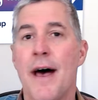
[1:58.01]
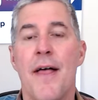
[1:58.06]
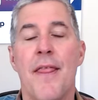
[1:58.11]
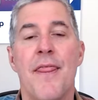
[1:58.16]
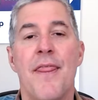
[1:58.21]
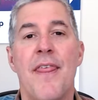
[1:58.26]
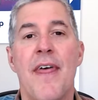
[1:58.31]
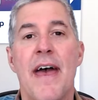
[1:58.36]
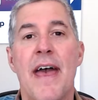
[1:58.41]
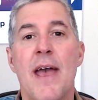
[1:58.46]

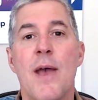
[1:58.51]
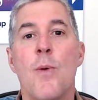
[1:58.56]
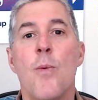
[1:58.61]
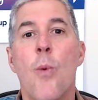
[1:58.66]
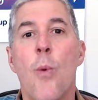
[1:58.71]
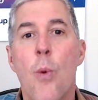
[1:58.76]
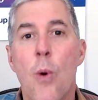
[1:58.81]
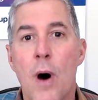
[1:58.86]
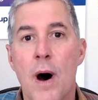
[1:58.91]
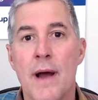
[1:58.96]
they
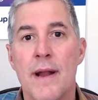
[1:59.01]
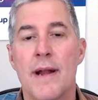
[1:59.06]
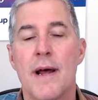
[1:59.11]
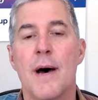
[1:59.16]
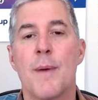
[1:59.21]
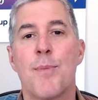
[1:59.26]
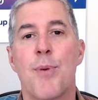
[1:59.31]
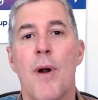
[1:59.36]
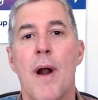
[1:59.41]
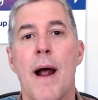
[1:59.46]
want
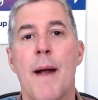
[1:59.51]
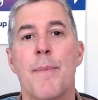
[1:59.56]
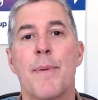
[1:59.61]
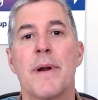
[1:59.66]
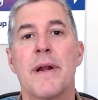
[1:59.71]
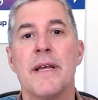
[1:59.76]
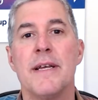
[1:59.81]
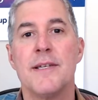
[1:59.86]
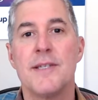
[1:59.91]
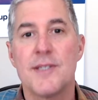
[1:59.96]
a
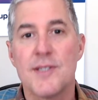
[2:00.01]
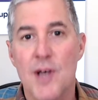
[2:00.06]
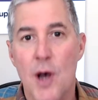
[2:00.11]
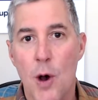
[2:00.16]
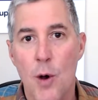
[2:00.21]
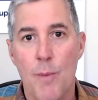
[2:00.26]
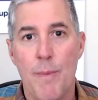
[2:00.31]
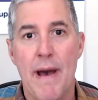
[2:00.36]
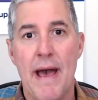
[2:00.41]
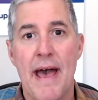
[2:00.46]
property
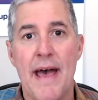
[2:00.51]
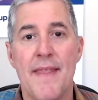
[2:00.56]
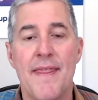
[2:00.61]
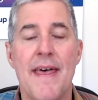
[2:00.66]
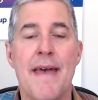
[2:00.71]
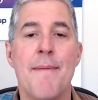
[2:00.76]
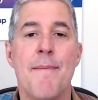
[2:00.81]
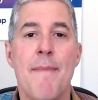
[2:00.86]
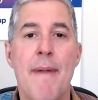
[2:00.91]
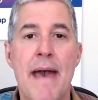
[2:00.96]
so bad
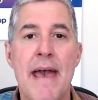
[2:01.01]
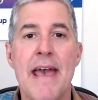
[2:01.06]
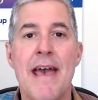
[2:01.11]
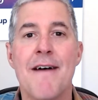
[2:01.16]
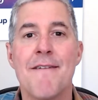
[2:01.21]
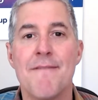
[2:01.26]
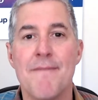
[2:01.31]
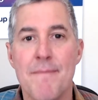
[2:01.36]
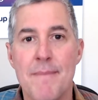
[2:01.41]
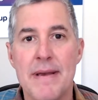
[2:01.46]
they may
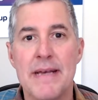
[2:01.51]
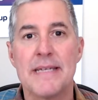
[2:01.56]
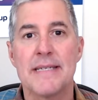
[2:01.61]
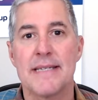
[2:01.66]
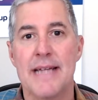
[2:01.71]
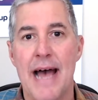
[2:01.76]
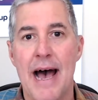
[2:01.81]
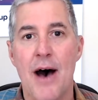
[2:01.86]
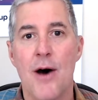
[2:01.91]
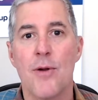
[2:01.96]
have
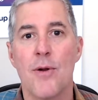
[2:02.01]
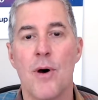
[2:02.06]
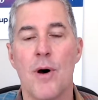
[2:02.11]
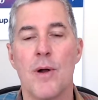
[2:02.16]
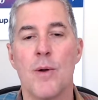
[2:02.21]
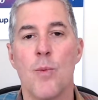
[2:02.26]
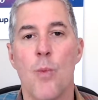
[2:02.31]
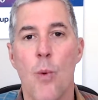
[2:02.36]
missed out on